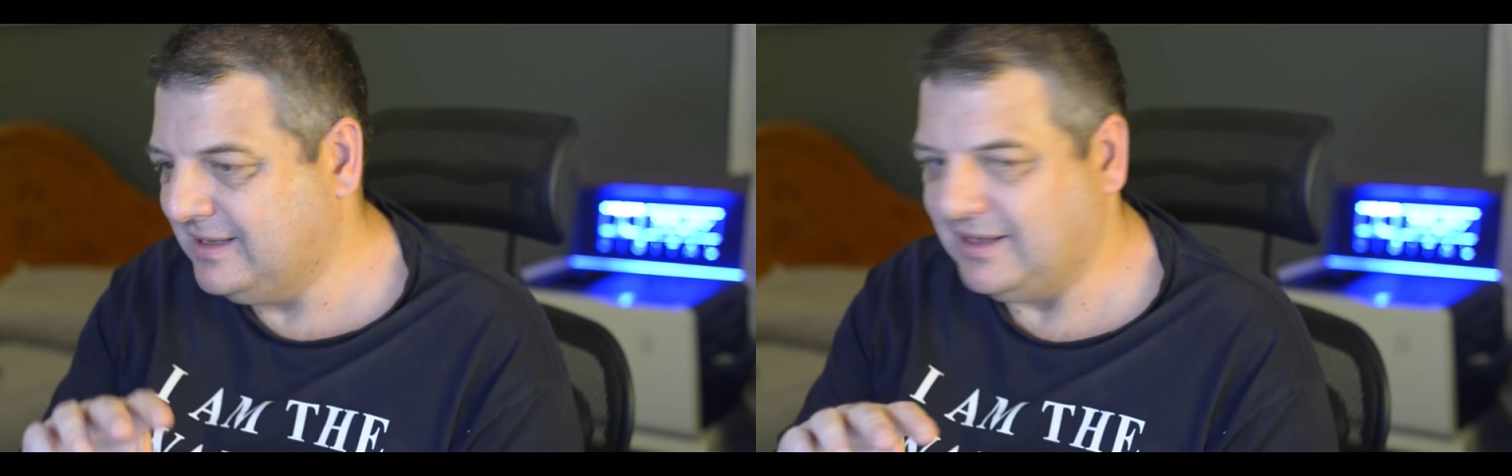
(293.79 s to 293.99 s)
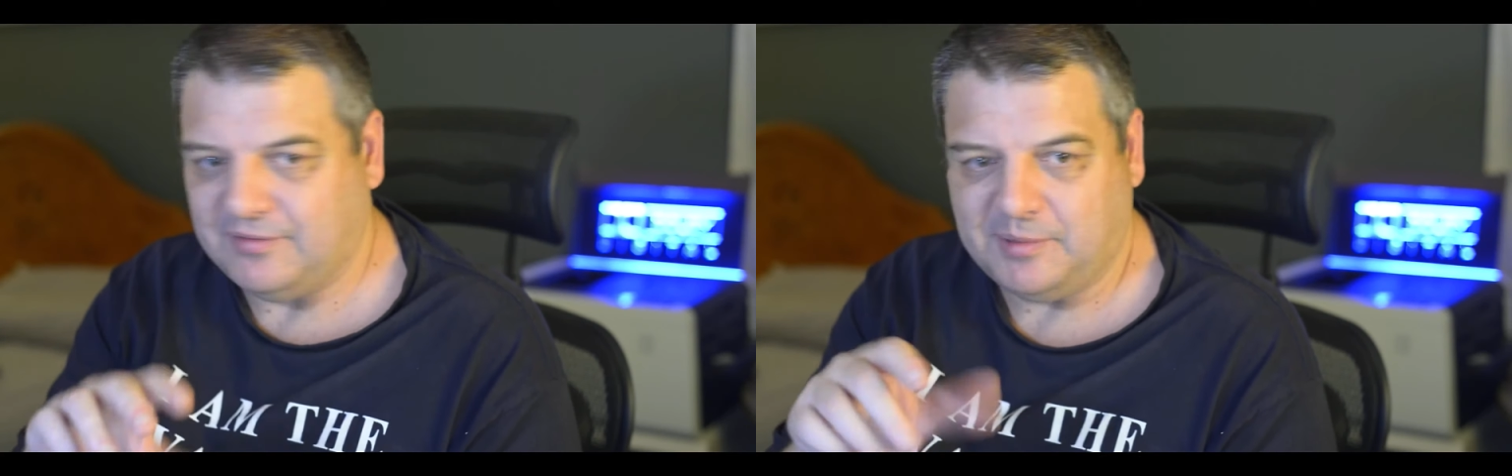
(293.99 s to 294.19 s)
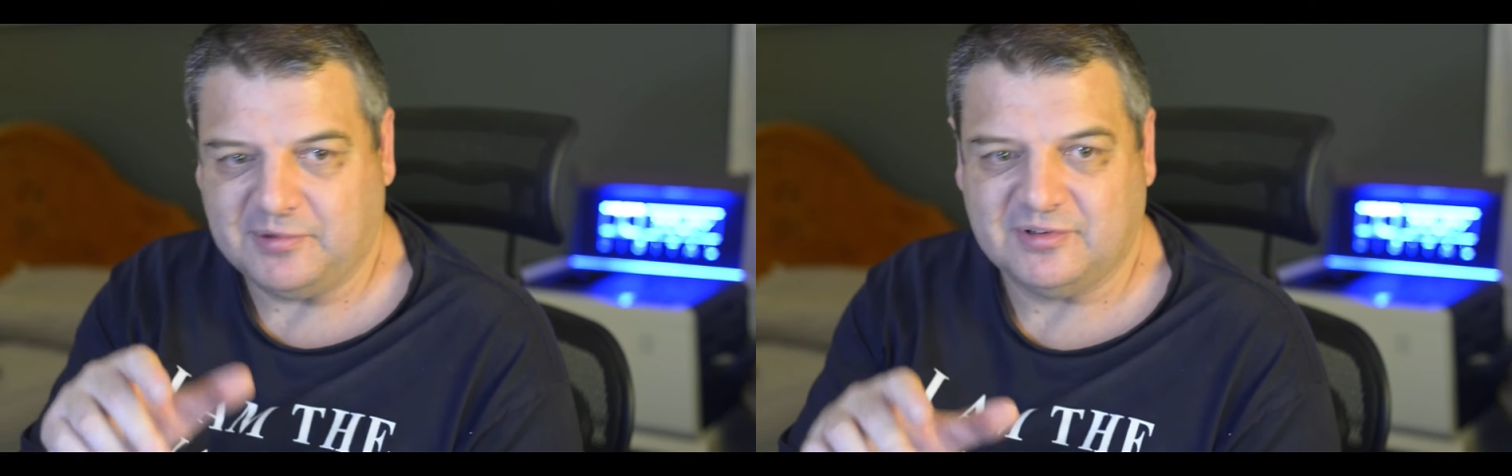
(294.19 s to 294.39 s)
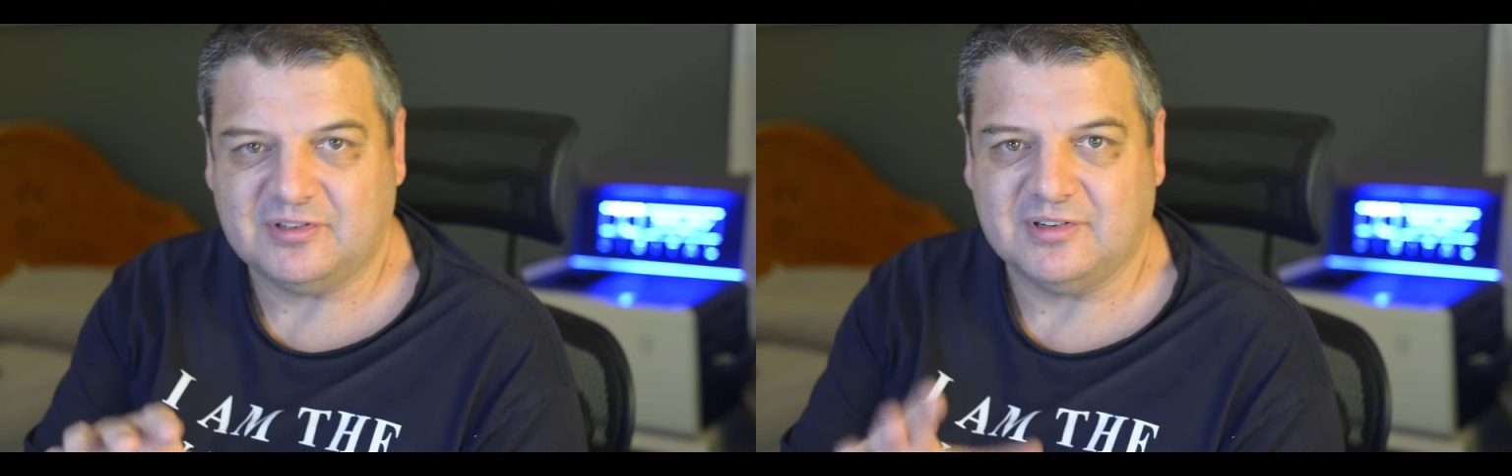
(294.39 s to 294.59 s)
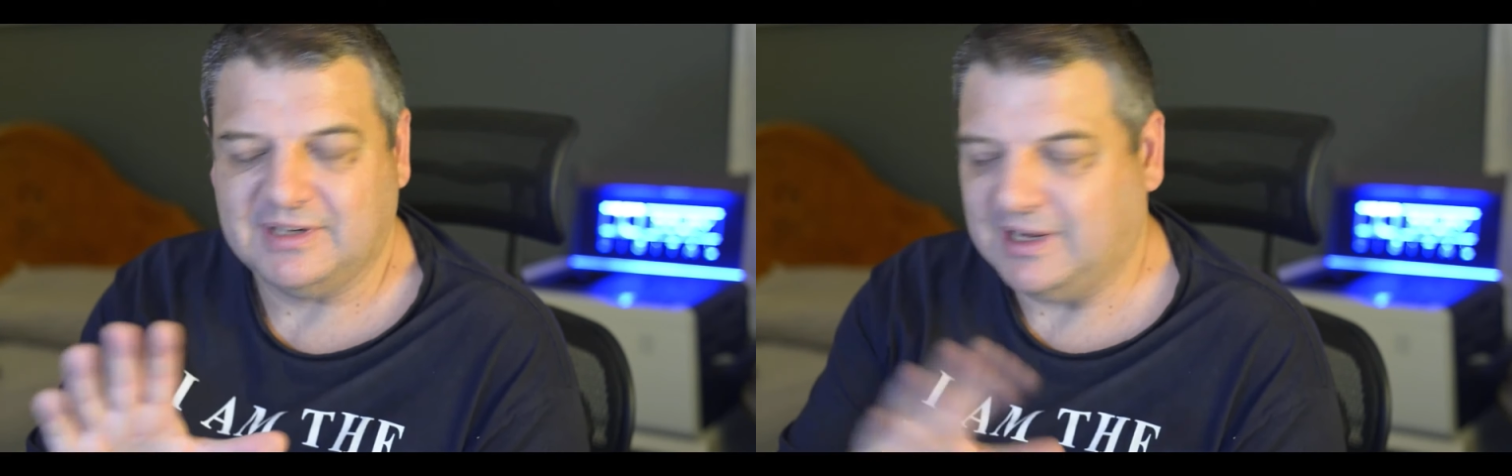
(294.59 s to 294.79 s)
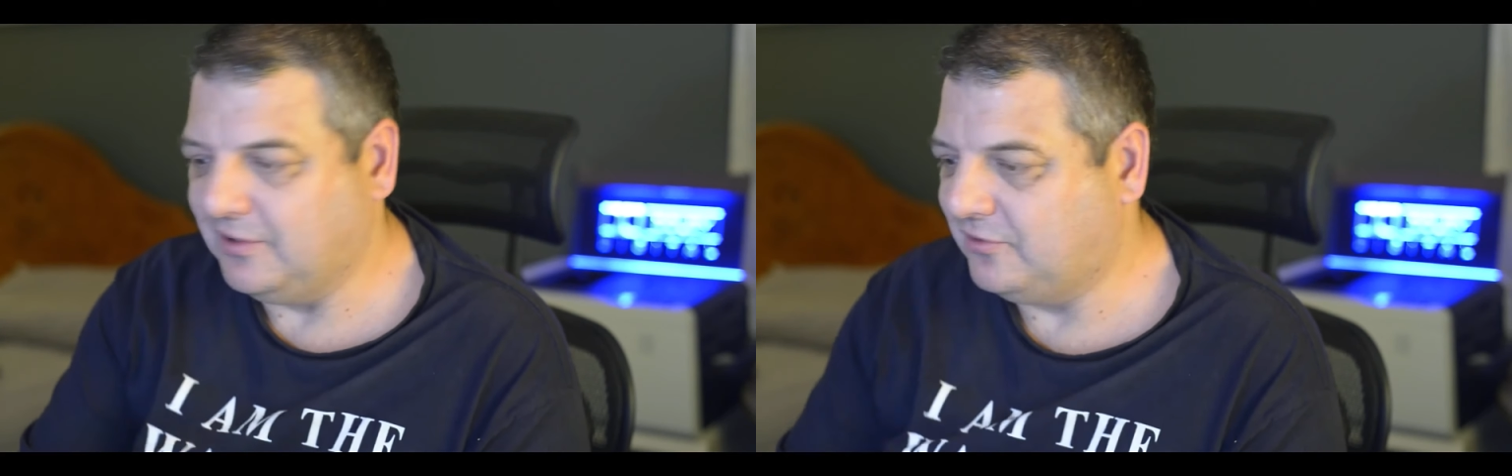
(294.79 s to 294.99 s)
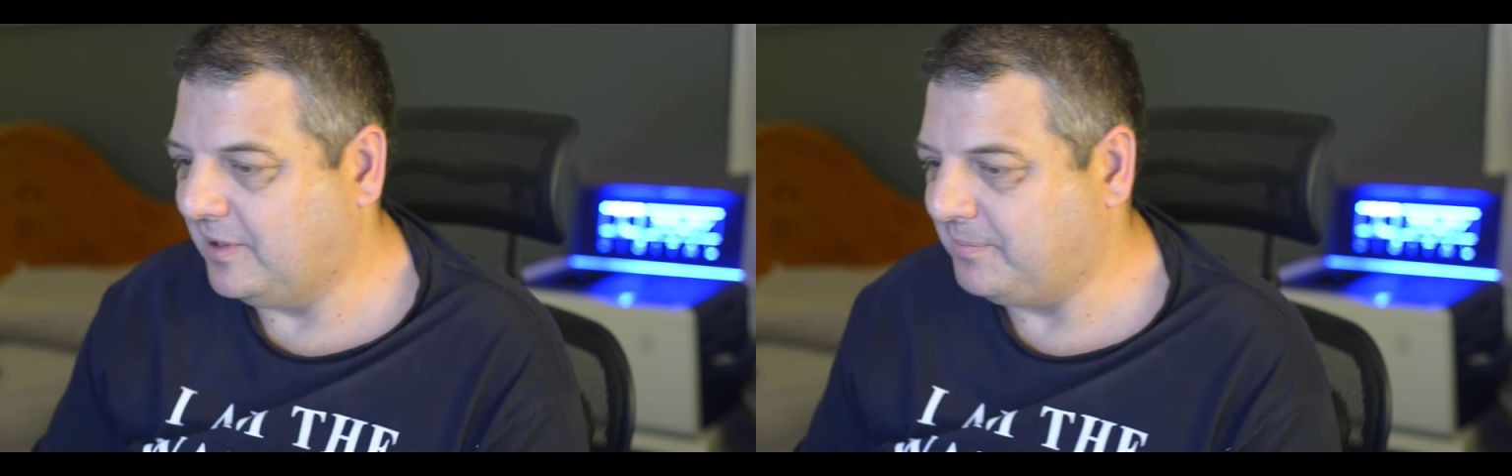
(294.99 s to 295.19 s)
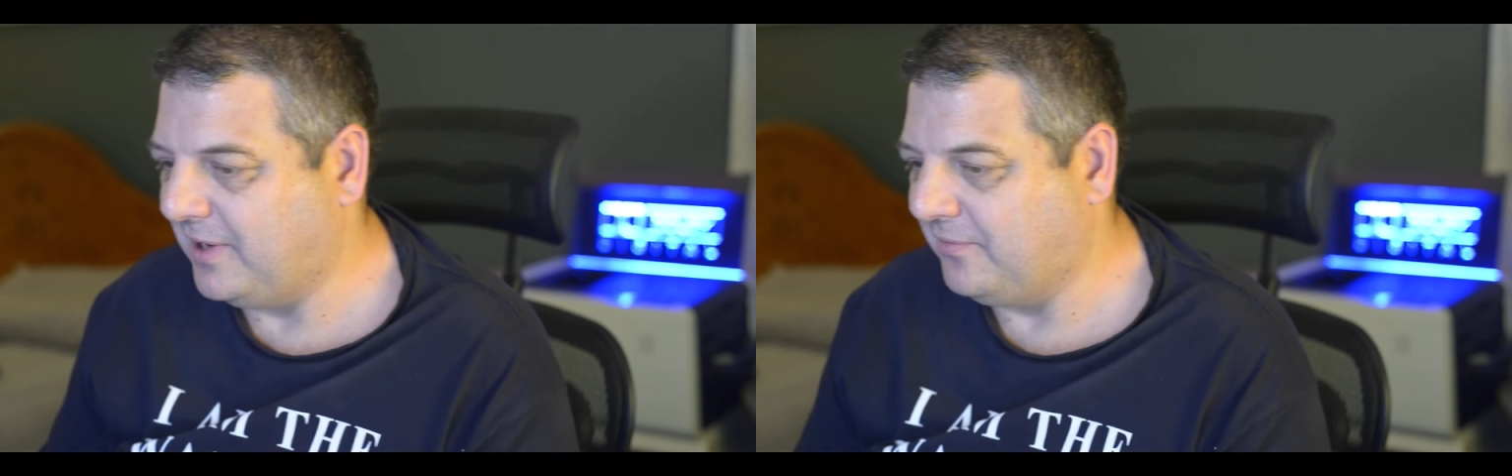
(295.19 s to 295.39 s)
and reposition and get your
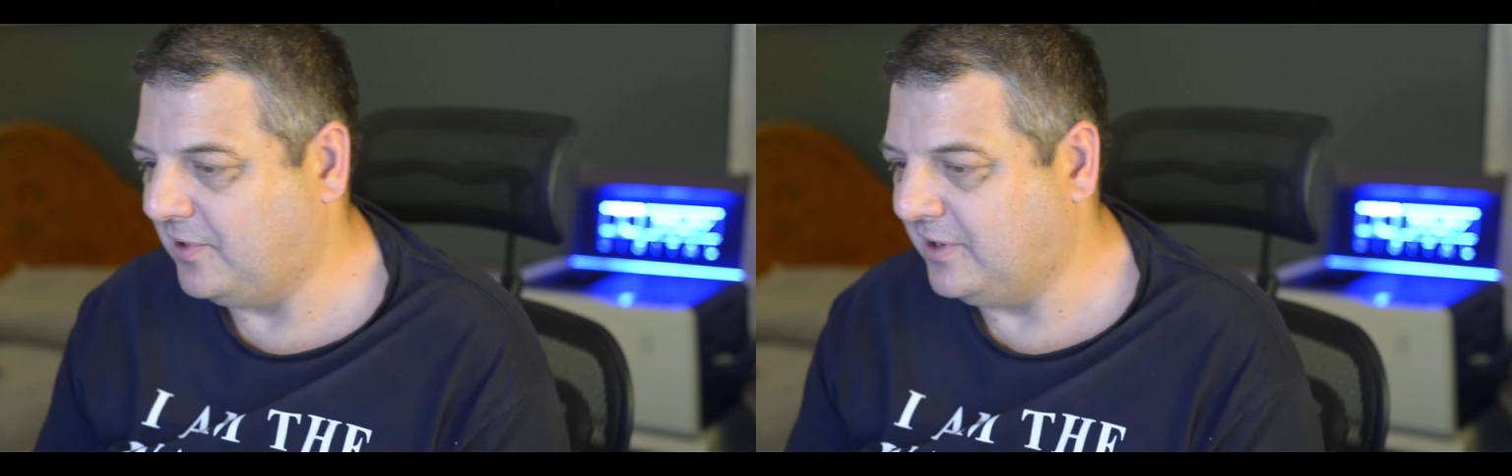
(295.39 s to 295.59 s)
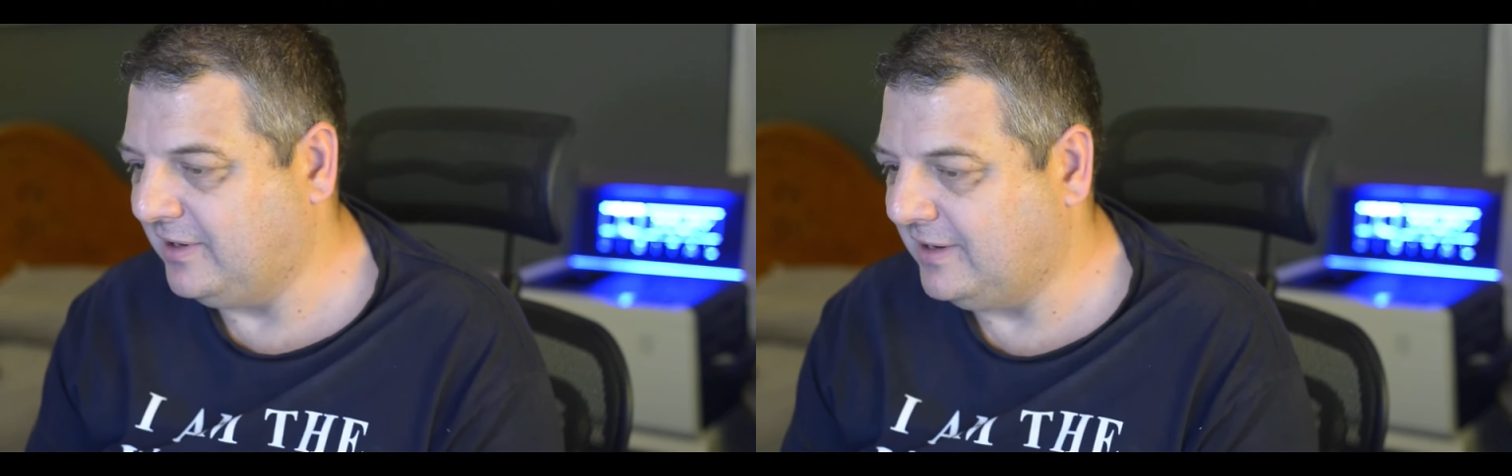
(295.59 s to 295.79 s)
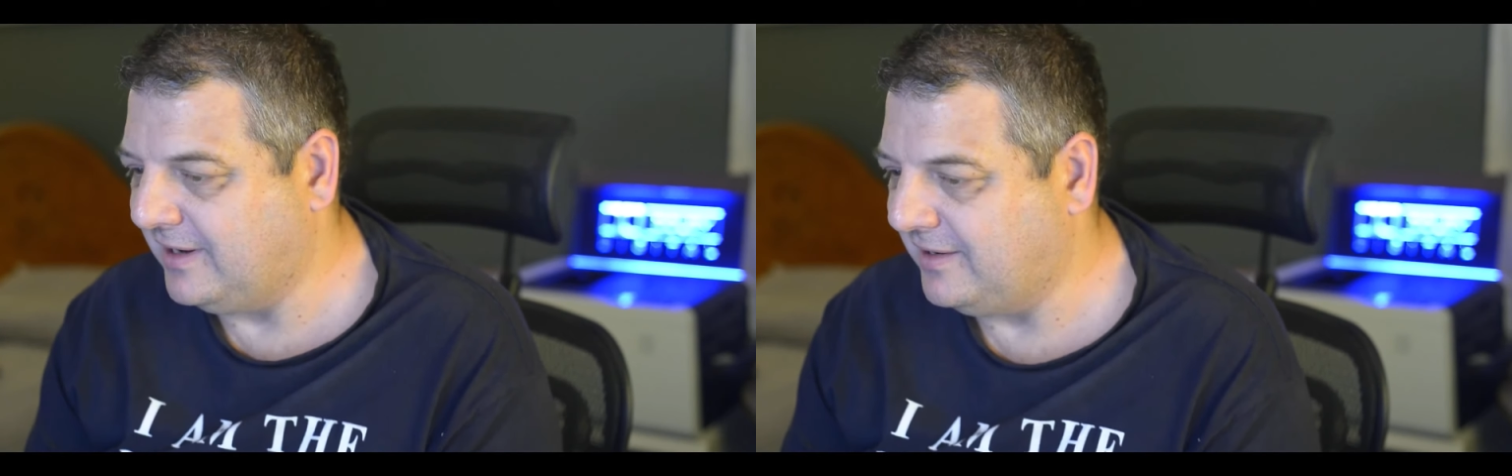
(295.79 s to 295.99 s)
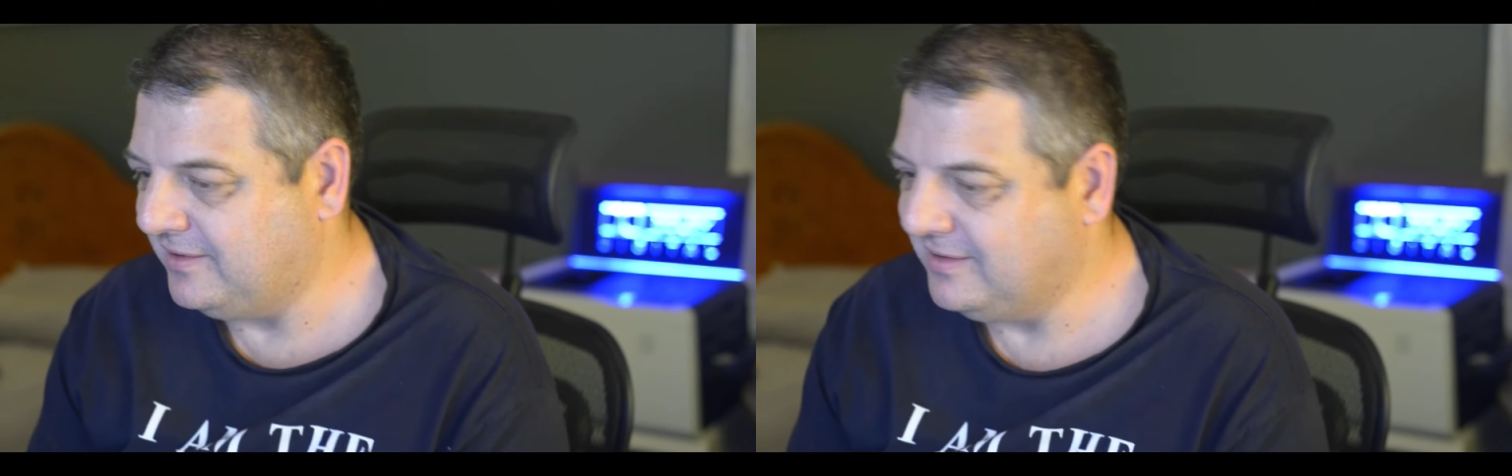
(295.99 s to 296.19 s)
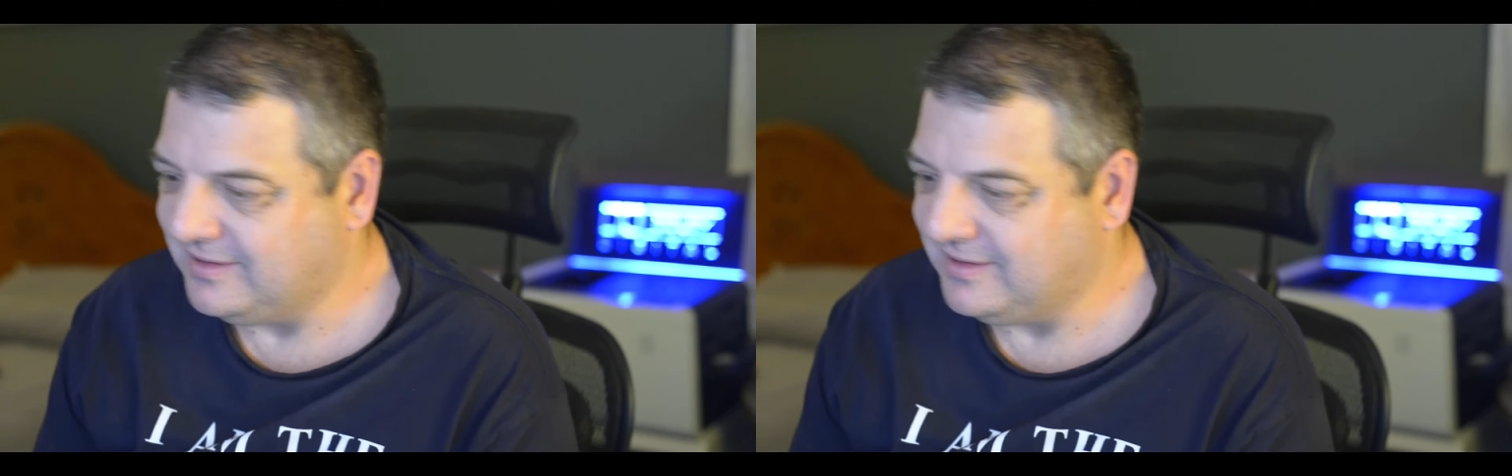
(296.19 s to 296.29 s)
trackpad working again.